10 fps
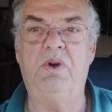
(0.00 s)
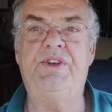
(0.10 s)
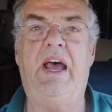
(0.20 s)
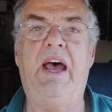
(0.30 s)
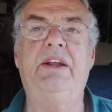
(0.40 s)

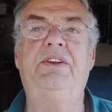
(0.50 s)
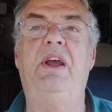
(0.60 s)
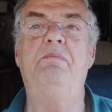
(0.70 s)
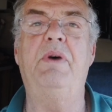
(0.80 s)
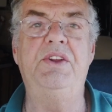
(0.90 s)
was
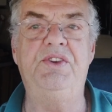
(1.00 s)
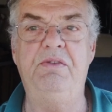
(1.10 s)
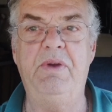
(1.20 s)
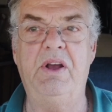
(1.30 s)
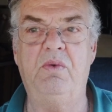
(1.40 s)
hacked and my
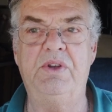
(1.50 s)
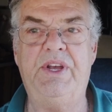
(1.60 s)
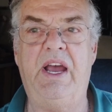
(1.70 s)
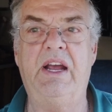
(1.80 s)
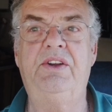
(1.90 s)
Gmail
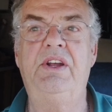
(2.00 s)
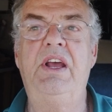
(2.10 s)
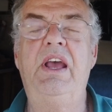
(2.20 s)
was hacked.